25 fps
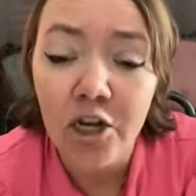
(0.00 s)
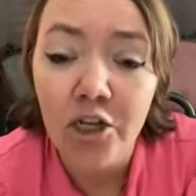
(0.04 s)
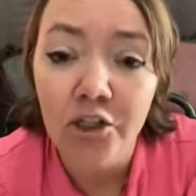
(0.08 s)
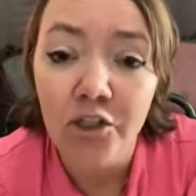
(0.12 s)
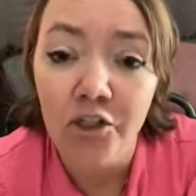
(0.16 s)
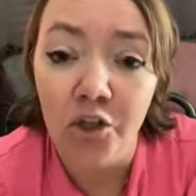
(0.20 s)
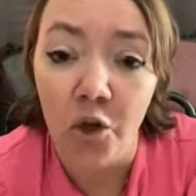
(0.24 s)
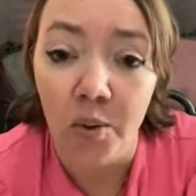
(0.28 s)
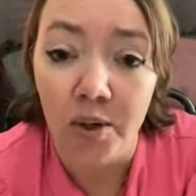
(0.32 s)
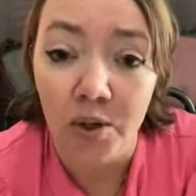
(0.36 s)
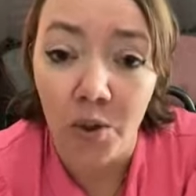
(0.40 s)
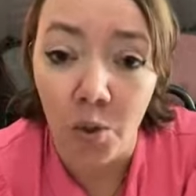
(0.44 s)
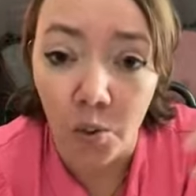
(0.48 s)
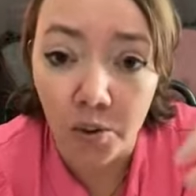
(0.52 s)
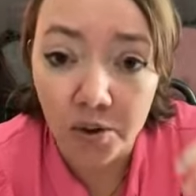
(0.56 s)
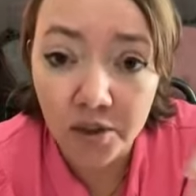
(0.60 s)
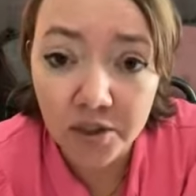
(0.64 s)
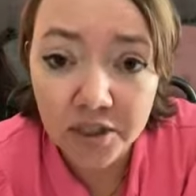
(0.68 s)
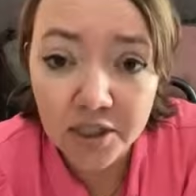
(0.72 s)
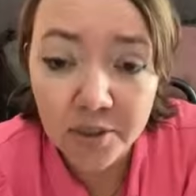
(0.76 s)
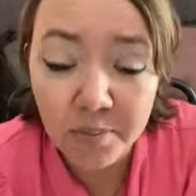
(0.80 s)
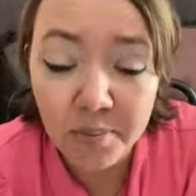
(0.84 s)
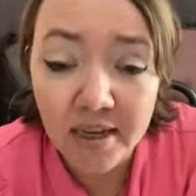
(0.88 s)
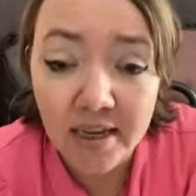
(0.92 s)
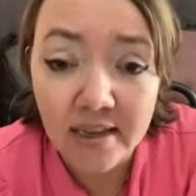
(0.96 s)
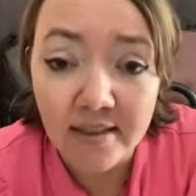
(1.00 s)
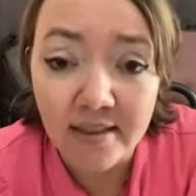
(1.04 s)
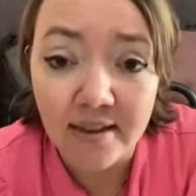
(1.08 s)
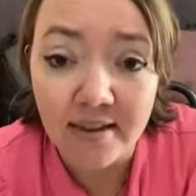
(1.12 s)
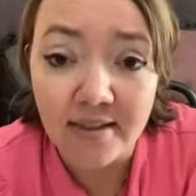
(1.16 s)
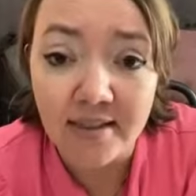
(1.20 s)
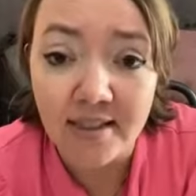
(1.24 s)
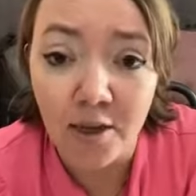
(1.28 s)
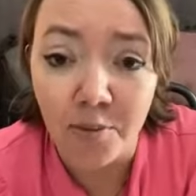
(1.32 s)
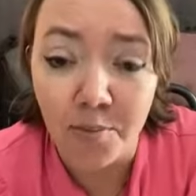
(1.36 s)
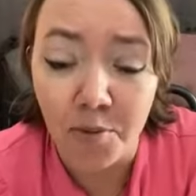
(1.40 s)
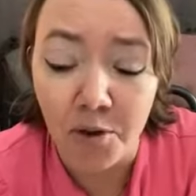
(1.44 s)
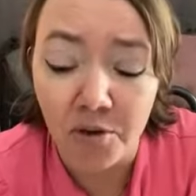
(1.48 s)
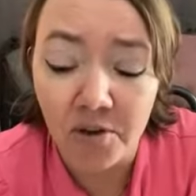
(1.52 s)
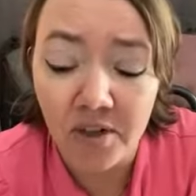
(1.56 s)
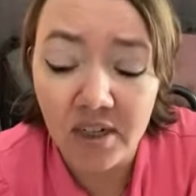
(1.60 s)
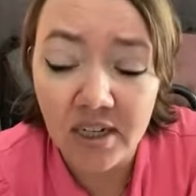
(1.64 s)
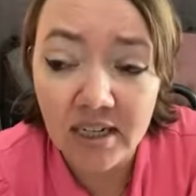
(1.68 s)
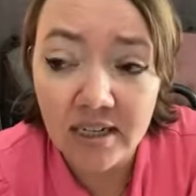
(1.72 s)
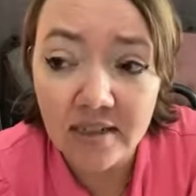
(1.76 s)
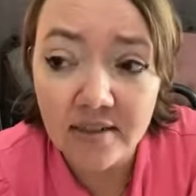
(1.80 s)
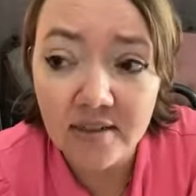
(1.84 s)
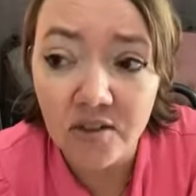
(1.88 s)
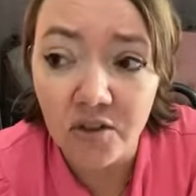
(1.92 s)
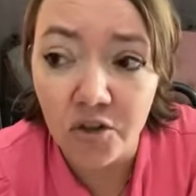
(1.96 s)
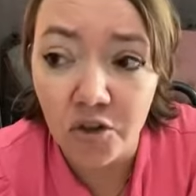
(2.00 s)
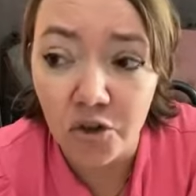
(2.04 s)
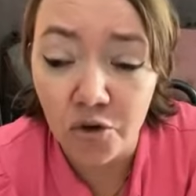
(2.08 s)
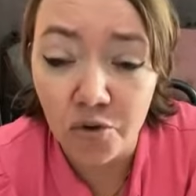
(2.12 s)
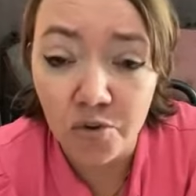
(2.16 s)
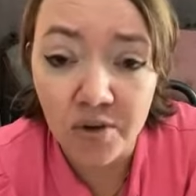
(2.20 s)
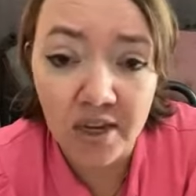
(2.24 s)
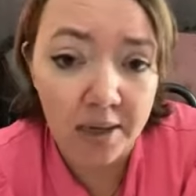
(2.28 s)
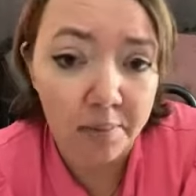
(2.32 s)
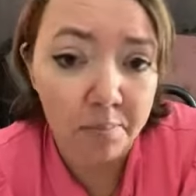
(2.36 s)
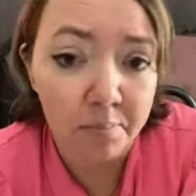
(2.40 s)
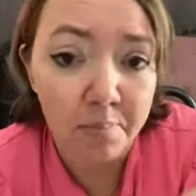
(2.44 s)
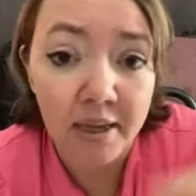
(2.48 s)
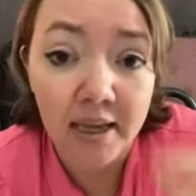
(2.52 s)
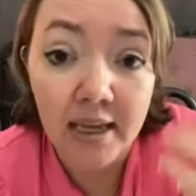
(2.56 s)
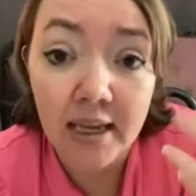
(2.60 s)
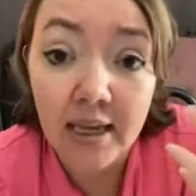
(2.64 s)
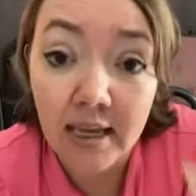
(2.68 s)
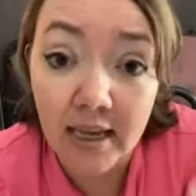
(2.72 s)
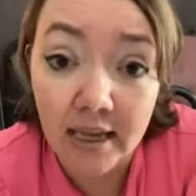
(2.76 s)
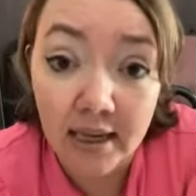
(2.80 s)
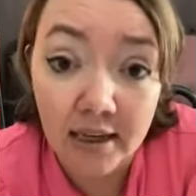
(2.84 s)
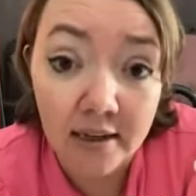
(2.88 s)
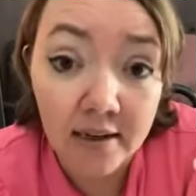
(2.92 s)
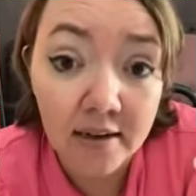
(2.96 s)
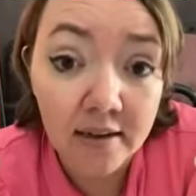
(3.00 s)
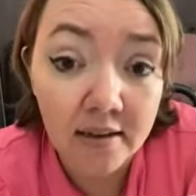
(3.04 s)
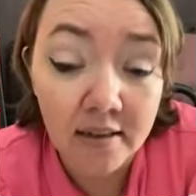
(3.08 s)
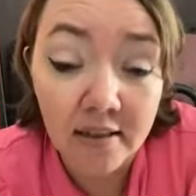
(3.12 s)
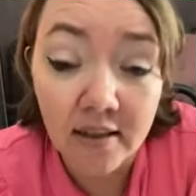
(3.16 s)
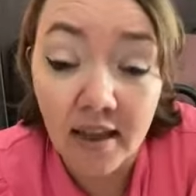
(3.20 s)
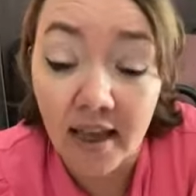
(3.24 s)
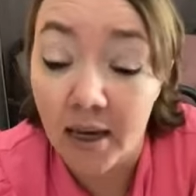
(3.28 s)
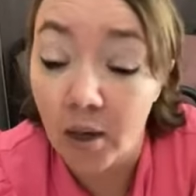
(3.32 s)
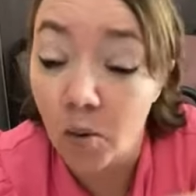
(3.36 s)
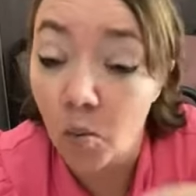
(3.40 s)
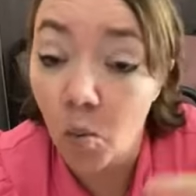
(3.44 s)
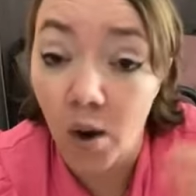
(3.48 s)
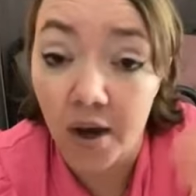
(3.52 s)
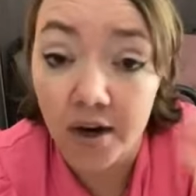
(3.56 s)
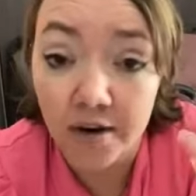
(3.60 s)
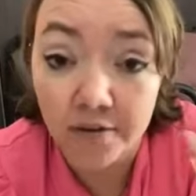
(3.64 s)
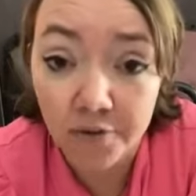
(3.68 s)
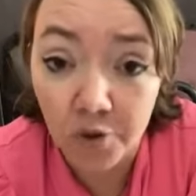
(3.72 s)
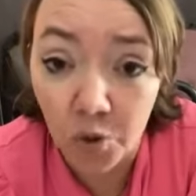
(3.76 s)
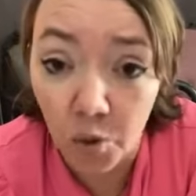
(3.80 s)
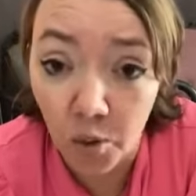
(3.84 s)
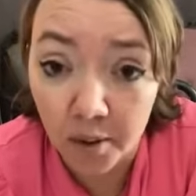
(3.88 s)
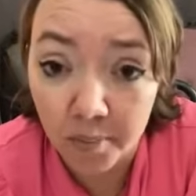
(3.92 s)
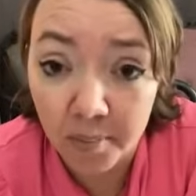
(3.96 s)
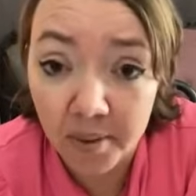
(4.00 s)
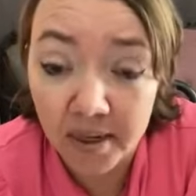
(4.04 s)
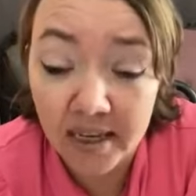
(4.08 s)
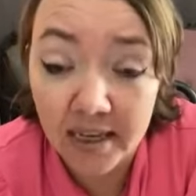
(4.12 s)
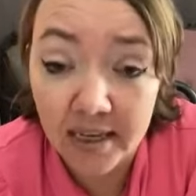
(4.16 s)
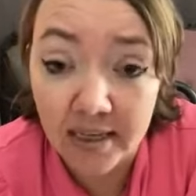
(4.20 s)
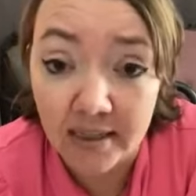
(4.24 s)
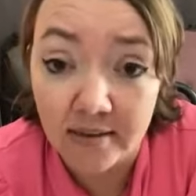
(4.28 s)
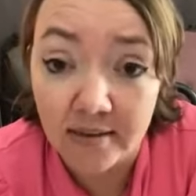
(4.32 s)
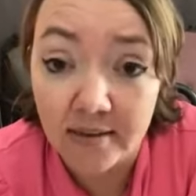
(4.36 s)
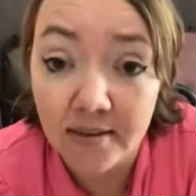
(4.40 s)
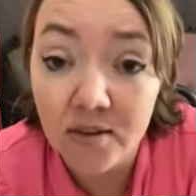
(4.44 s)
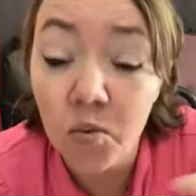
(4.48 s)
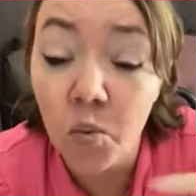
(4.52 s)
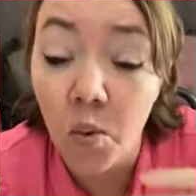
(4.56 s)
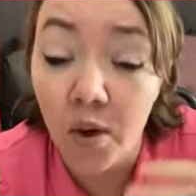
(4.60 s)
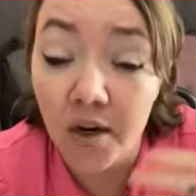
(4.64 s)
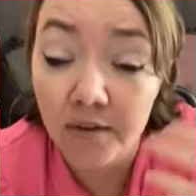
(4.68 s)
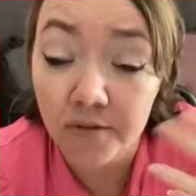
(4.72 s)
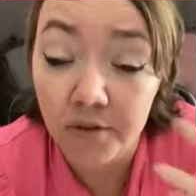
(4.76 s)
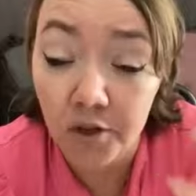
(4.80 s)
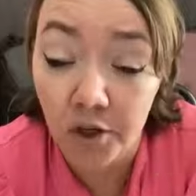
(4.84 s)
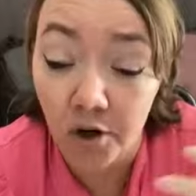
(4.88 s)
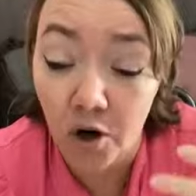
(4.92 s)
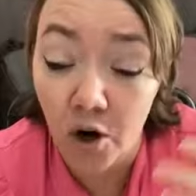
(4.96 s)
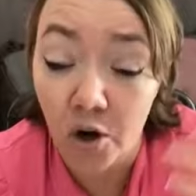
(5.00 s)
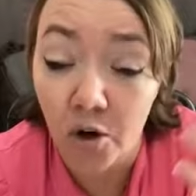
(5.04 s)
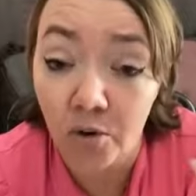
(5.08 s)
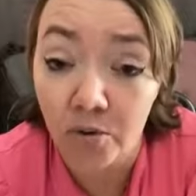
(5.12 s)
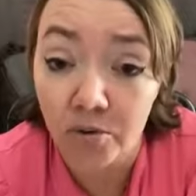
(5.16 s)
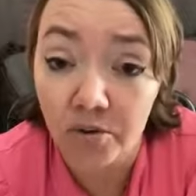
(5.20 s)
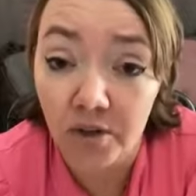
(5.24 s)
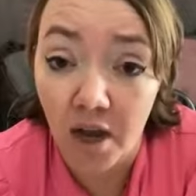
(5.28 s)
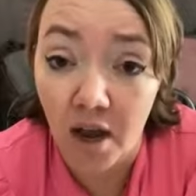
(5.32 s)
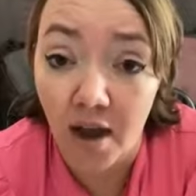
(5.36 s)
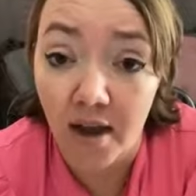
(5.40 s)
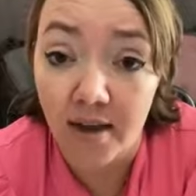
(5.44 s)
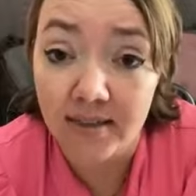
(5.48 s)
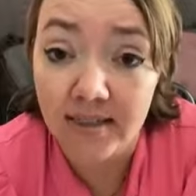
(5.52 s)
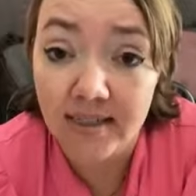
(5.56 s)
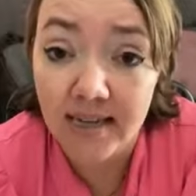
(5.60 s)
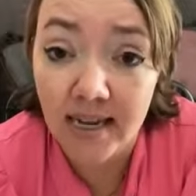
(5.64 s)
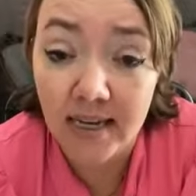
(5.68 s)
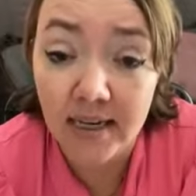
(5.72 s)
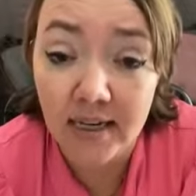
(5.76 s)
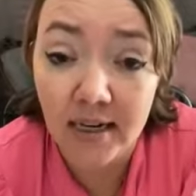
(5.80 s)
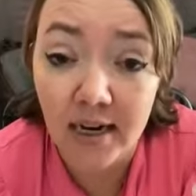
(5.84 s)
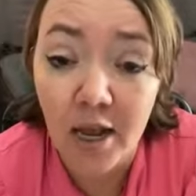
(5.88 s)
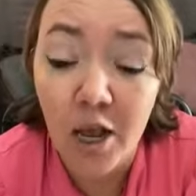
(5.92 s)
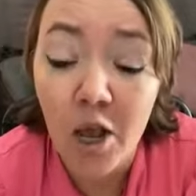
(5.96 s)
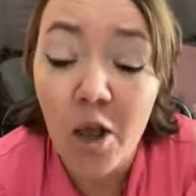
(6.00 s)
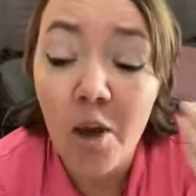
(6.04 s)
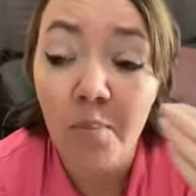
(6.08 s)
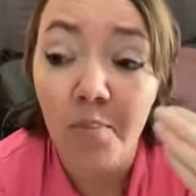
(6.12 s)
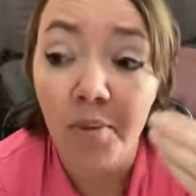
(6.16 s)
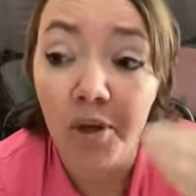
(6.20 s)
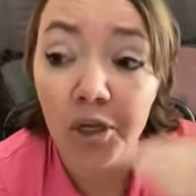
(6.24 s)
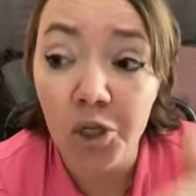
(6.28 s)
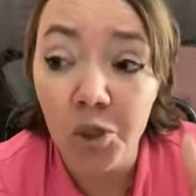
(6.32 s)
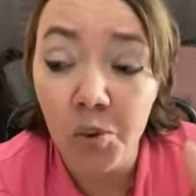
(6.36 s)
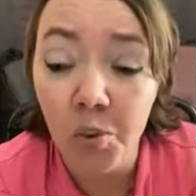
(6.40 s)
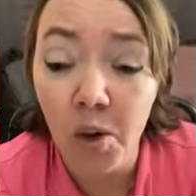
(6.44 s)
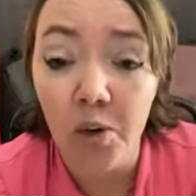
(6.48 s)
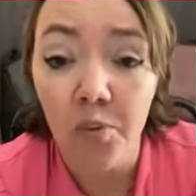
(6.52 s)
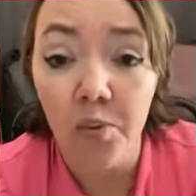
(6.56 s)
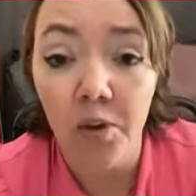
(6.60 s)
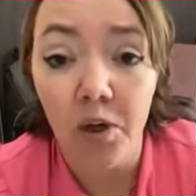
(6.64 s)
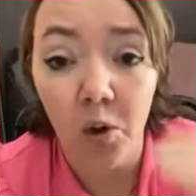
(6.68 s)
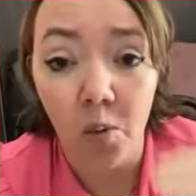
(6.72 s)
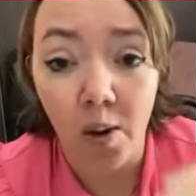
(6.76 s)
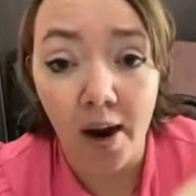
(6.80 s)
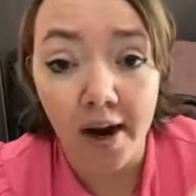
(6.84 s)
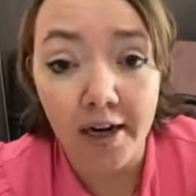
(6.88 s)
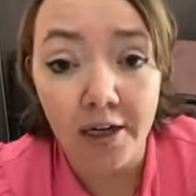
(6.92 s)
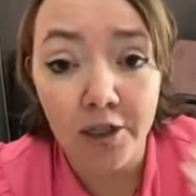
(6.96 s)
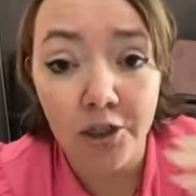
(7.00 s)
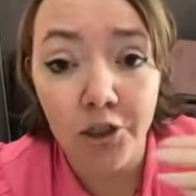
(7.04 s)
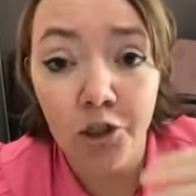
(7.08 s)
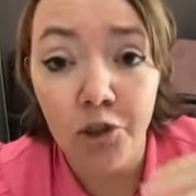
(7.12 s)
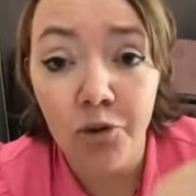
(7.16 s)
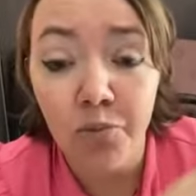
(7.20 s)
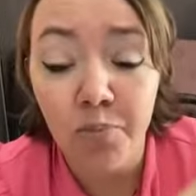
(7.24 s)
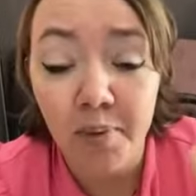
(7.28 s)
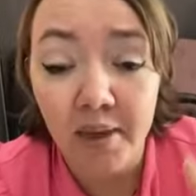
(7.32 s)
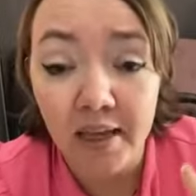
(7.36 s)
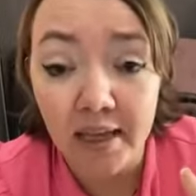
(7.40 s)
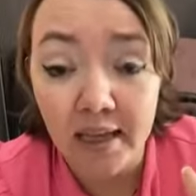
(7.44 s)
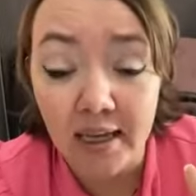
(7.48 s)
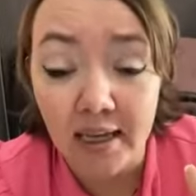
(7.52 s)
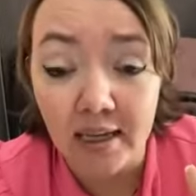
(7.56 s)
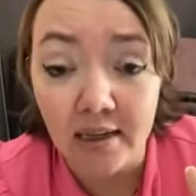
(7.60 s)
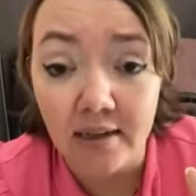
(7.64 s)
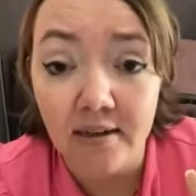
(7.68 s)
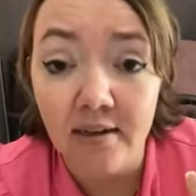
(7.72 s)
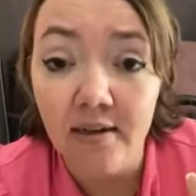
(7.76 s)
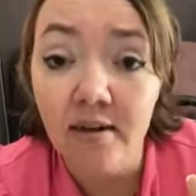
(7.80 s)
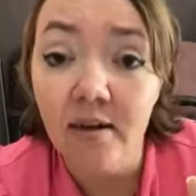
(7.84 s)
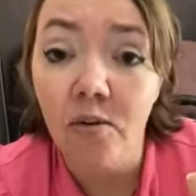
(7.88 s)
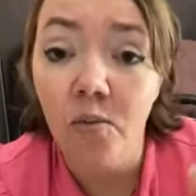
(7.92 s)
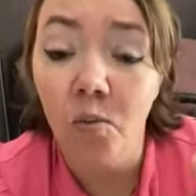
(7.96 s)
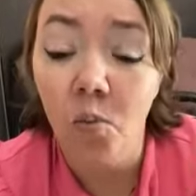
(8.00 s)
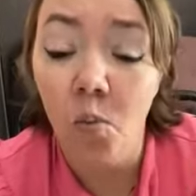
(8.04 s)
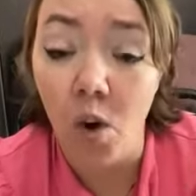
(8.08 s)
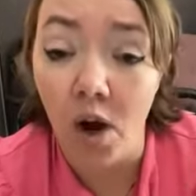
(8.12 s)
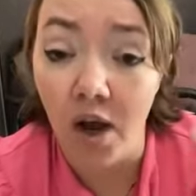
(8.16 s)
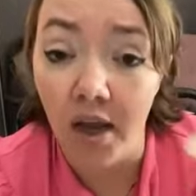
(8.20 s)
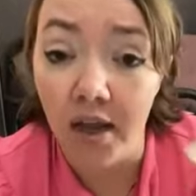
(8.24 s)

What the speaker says: So in order to be in these communities, you can pin like one of your pins, one of your own content, but you are required to pin